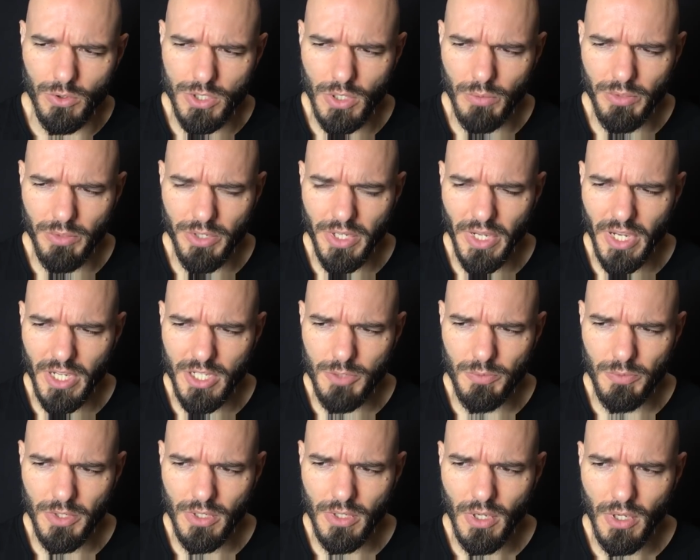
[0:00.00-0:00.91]
Somebody asked
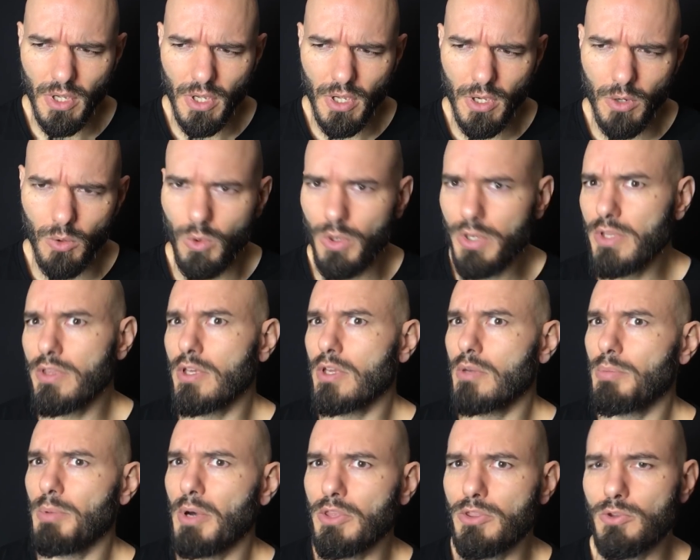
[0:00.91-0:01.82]
me, What do you
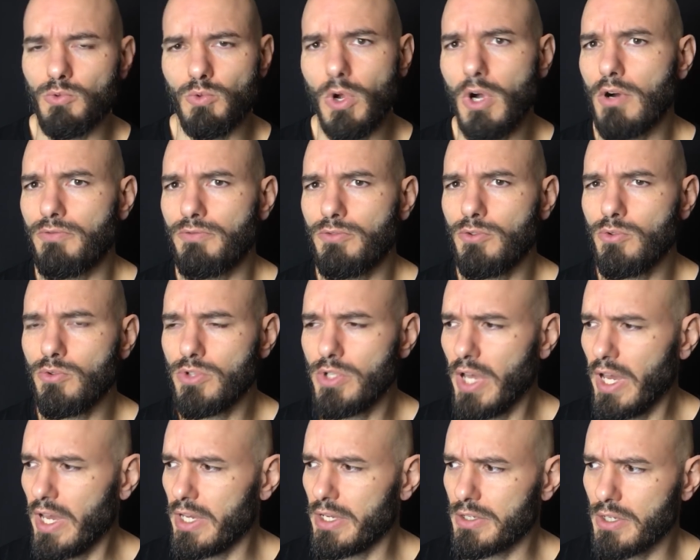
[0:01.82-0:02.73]
think about the raw food
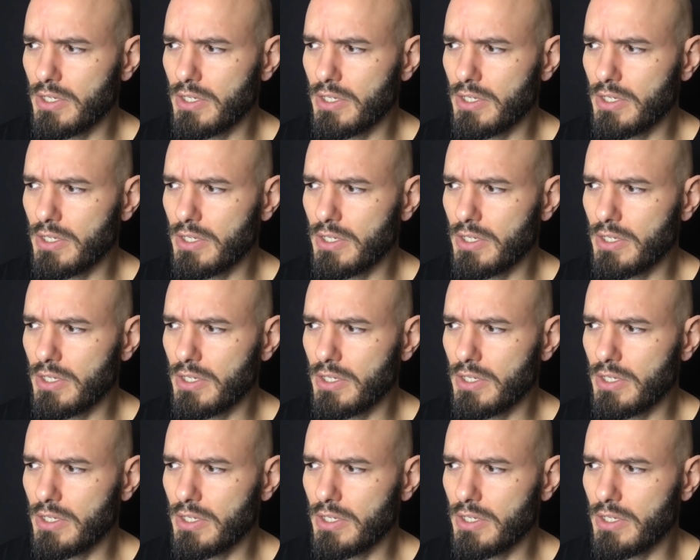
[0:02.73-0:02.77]
diet?